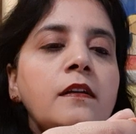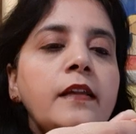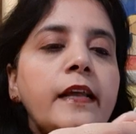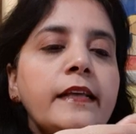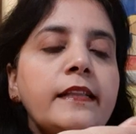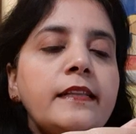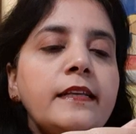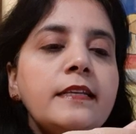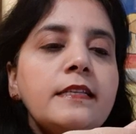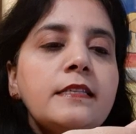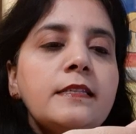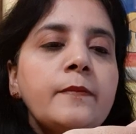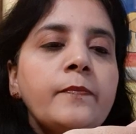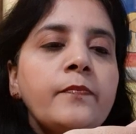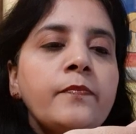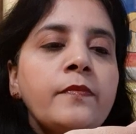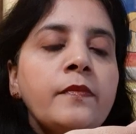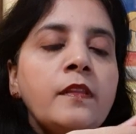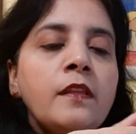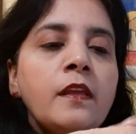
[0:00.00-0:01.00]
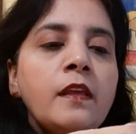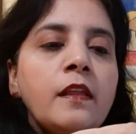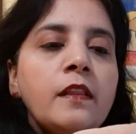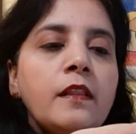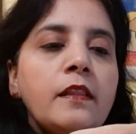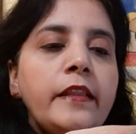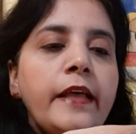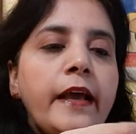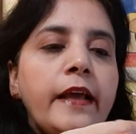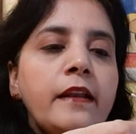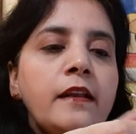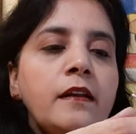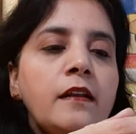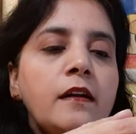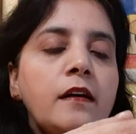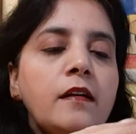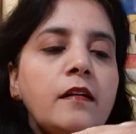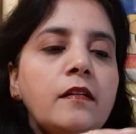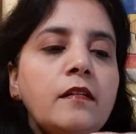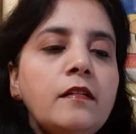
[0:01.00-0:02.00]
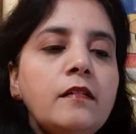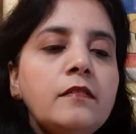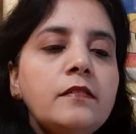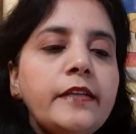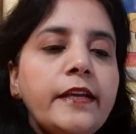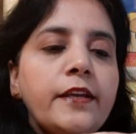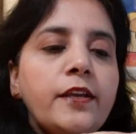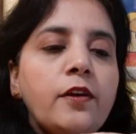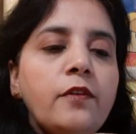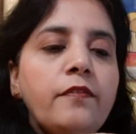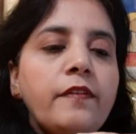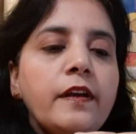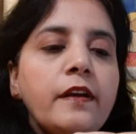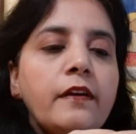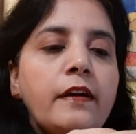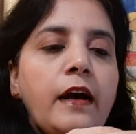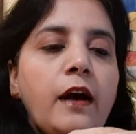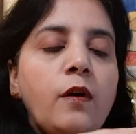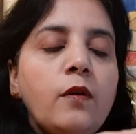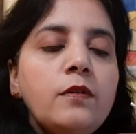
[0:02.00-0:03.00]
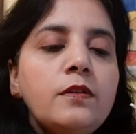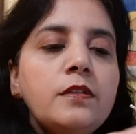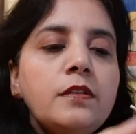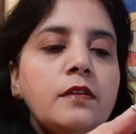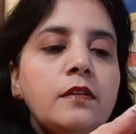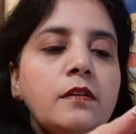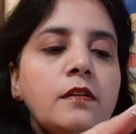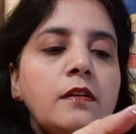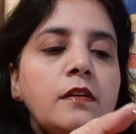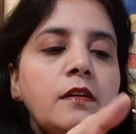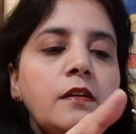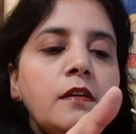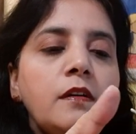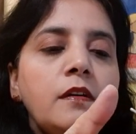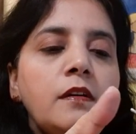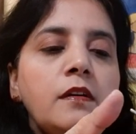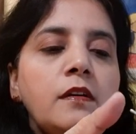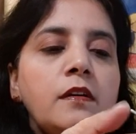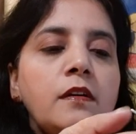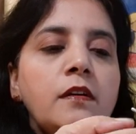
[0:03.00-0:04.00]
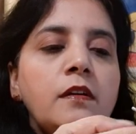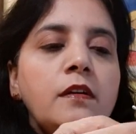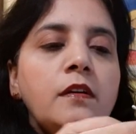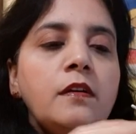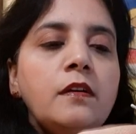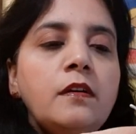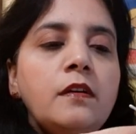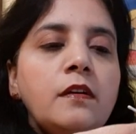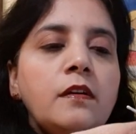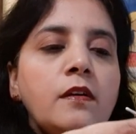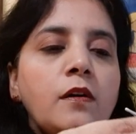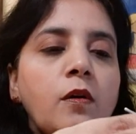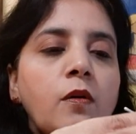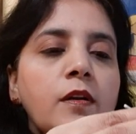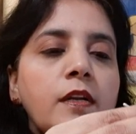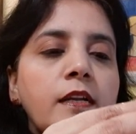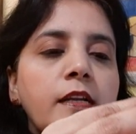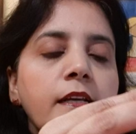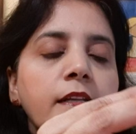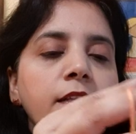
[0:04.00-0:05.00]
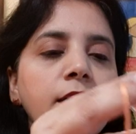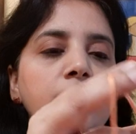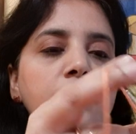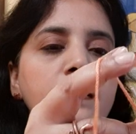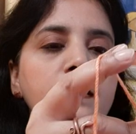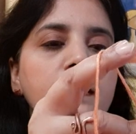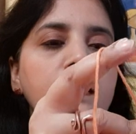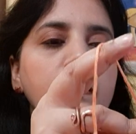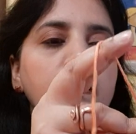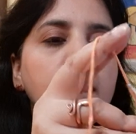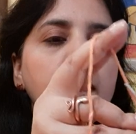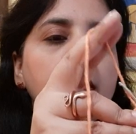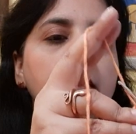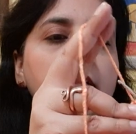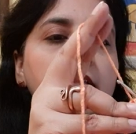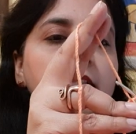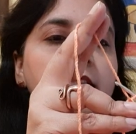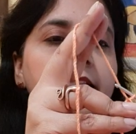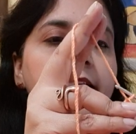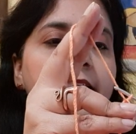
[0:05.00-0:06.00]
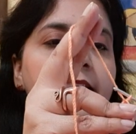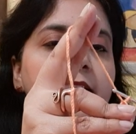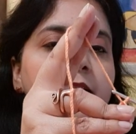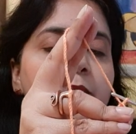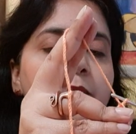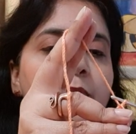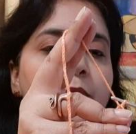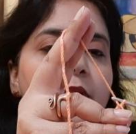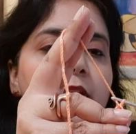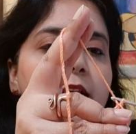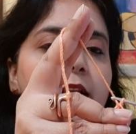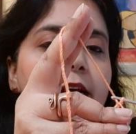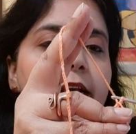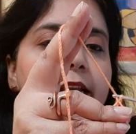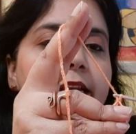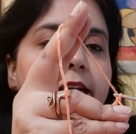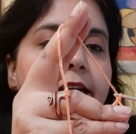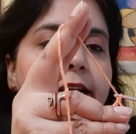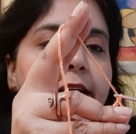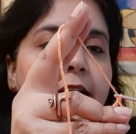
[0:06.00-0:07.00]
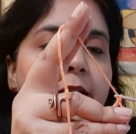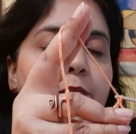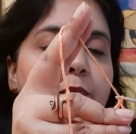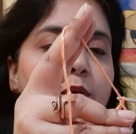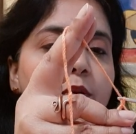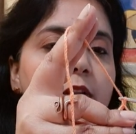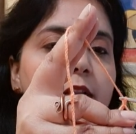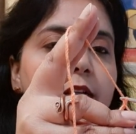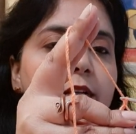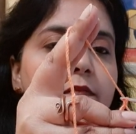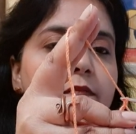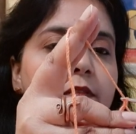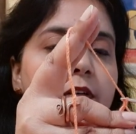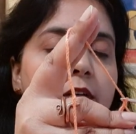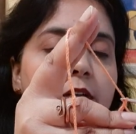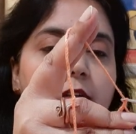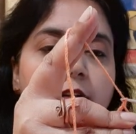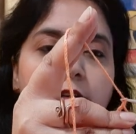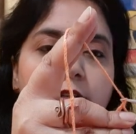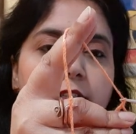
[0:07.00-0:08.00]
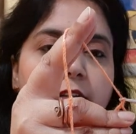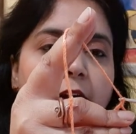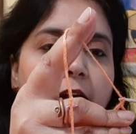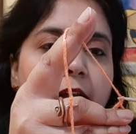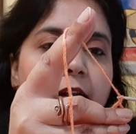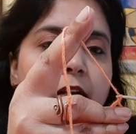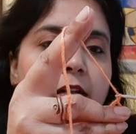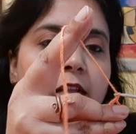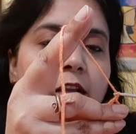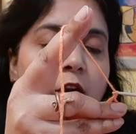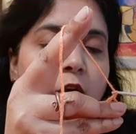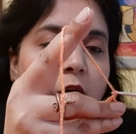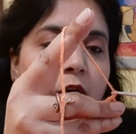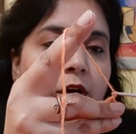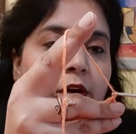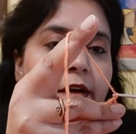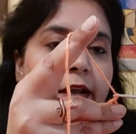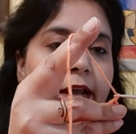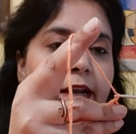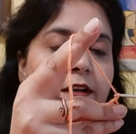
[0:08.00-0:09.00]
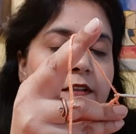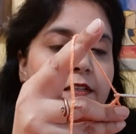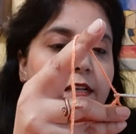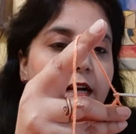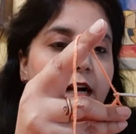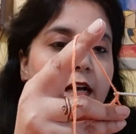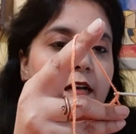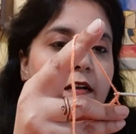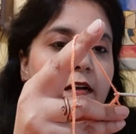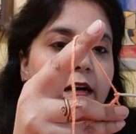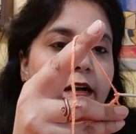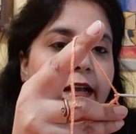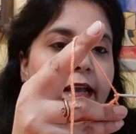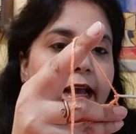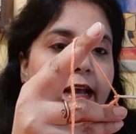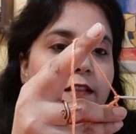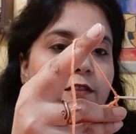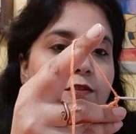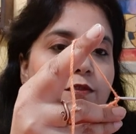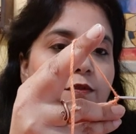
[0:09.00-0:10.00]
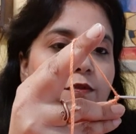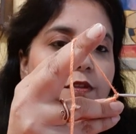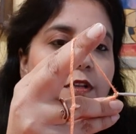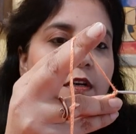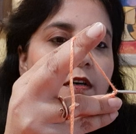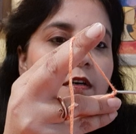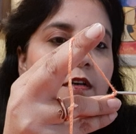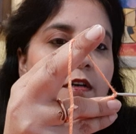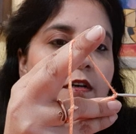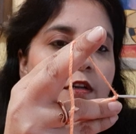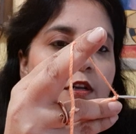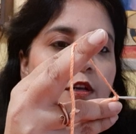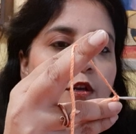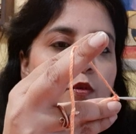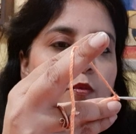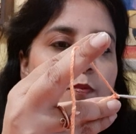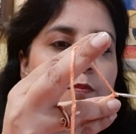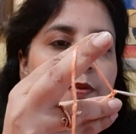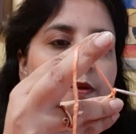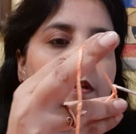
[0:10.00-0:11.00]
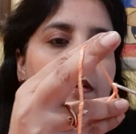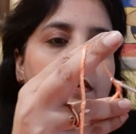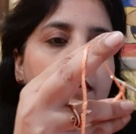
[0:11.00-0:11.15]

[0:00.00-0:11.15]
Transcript: Like this. Then take your finger out, hold it like this, then pull it again, pull the yarn, the longer end of the yarn again through the loop.